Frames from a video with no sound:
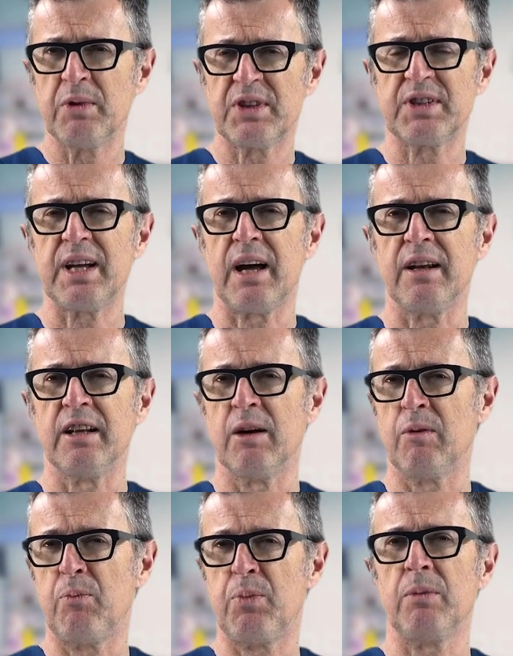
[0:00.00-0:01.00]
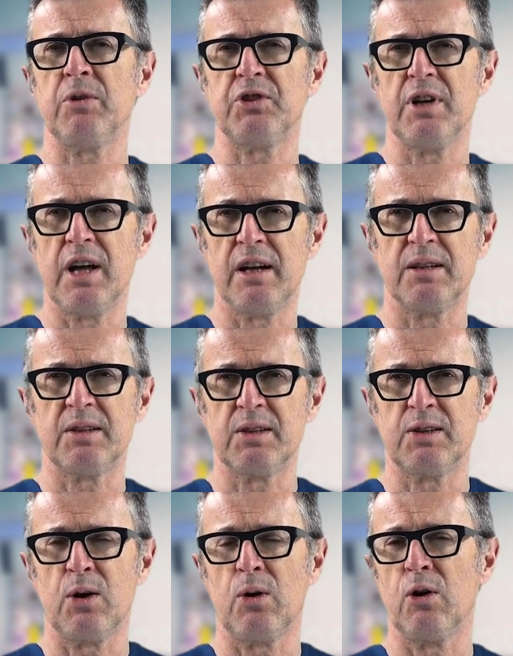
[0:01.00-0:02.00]
a study that we published in
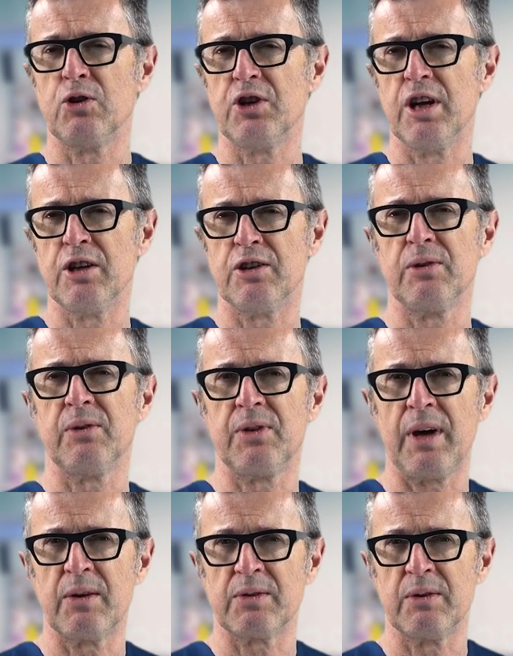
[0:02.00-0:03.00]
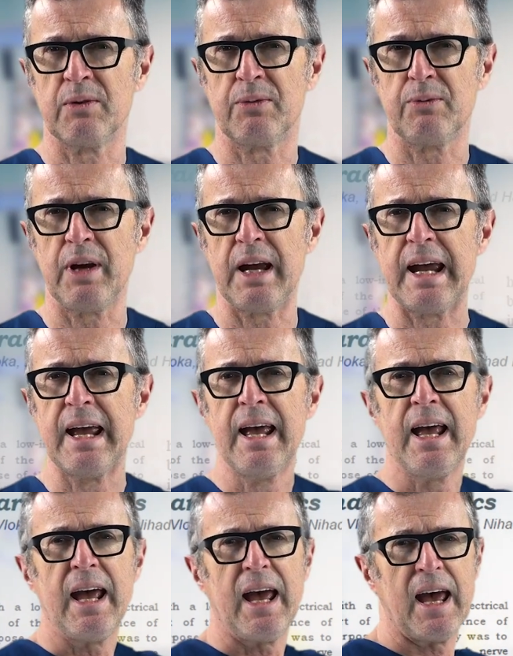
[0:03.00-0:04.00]
Anesthesiology in 2003
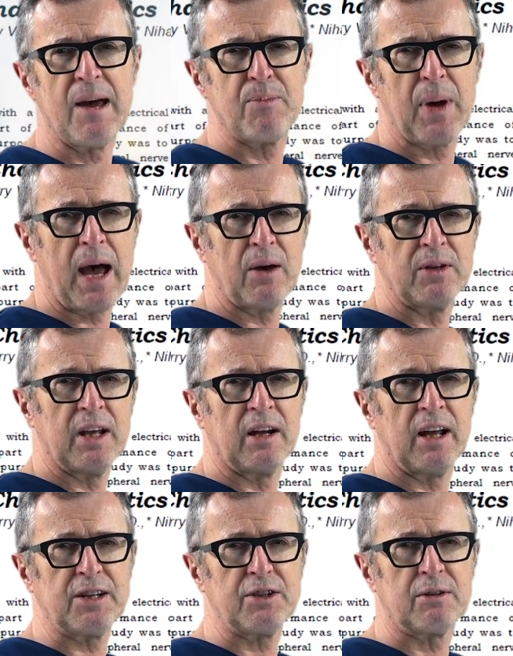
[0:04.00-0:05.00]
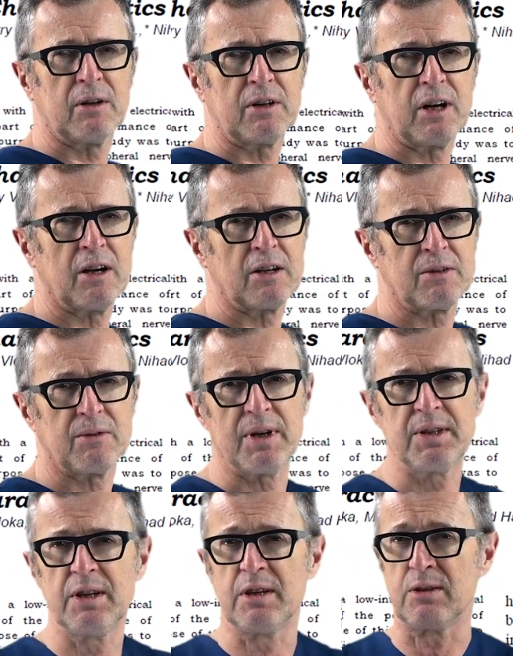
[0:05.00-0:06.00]
about the electrical
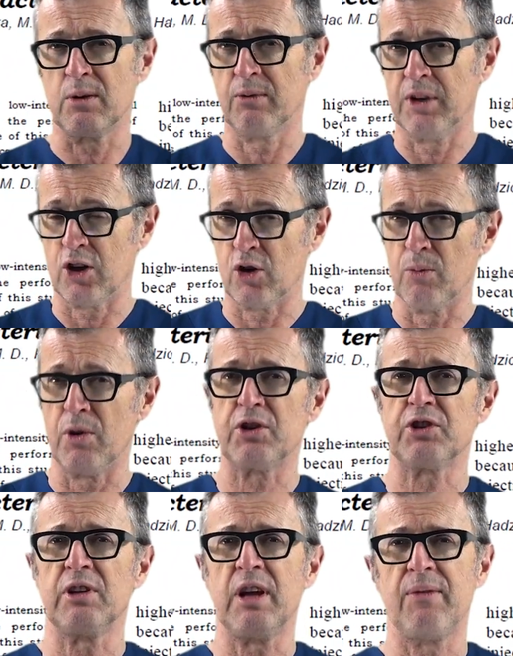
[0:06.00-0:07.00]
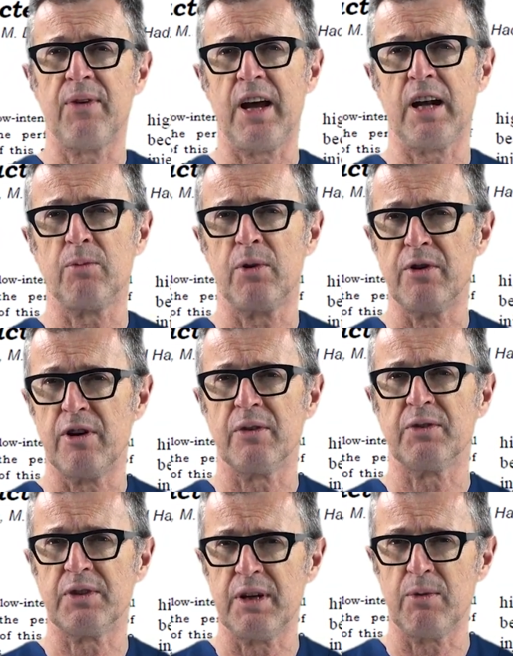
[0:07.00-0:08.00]
characteristics of the commercially available nerve
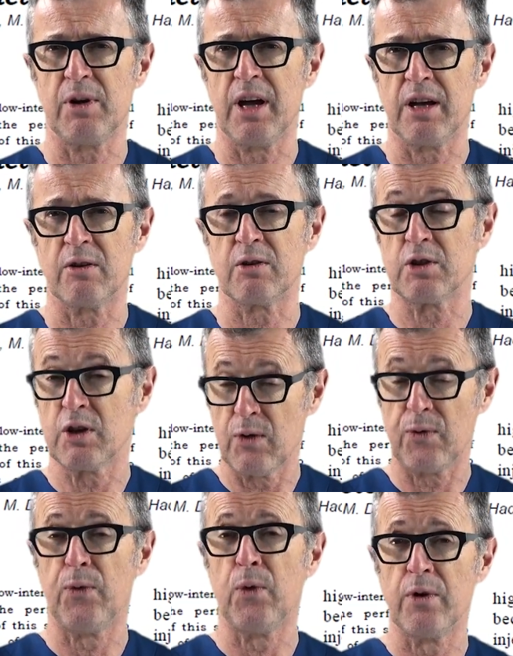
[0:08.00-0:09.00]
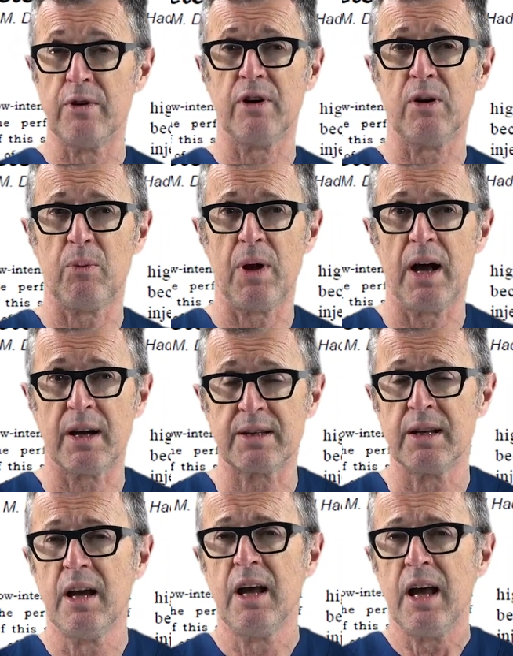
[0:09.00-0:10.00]
stimulators for nerve blocks,
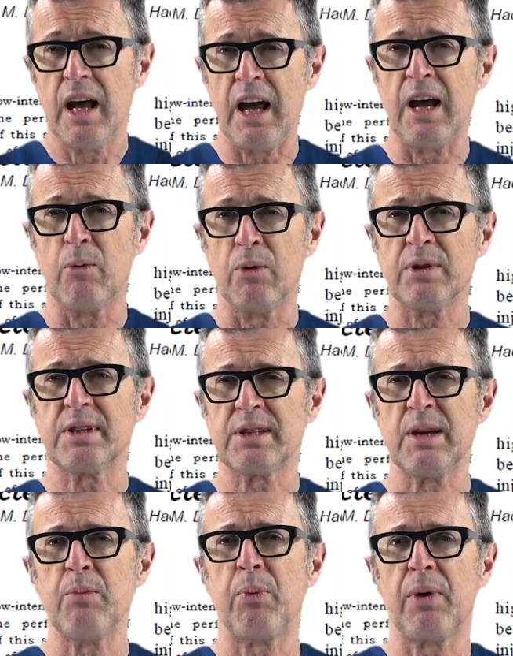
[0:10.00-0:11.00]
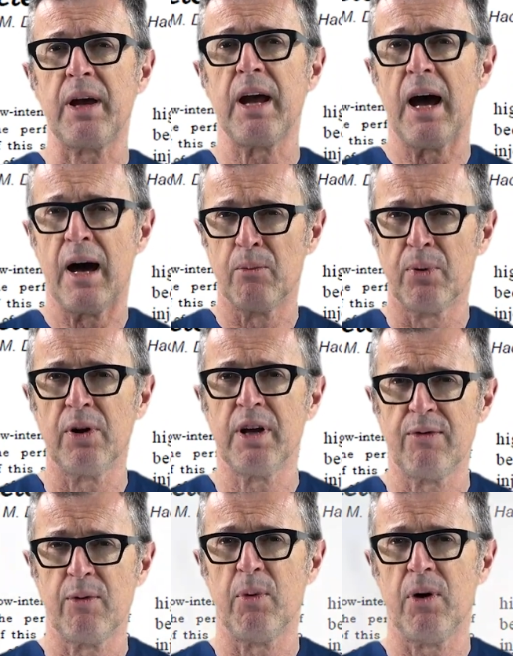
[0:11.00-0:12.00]
it was simply
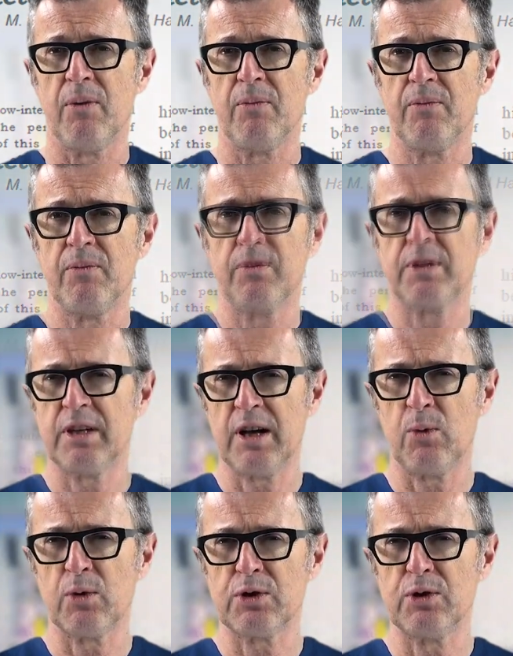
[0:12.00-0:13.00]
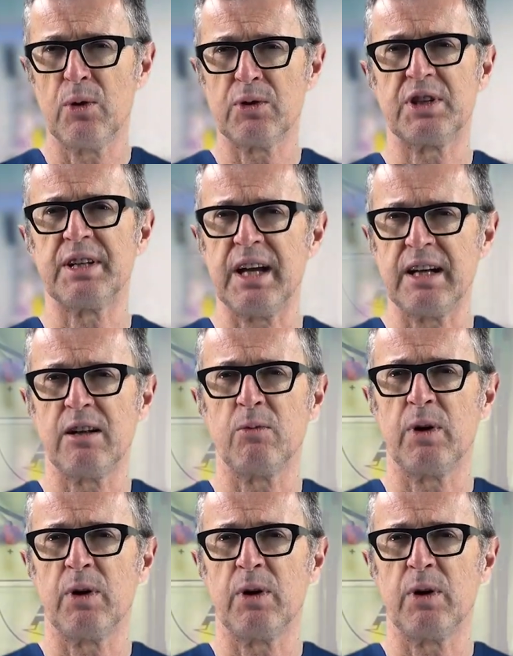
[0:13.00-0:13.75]
unbelievable that there was no standard